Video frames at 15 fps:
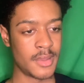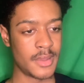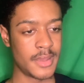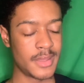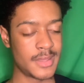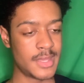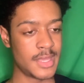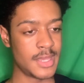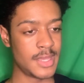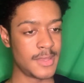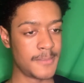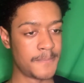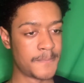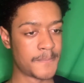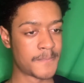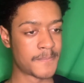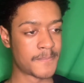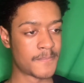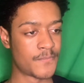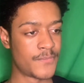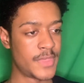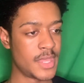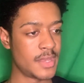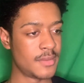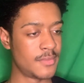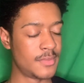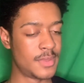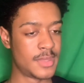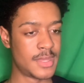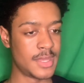And then he
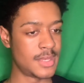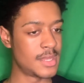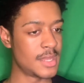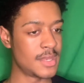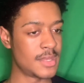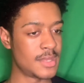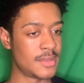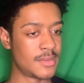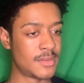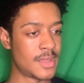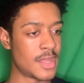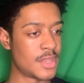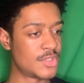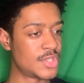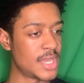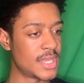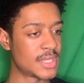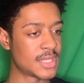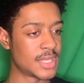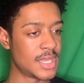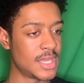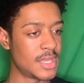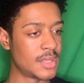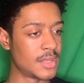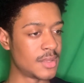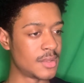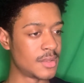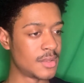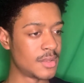didn't get a chance again.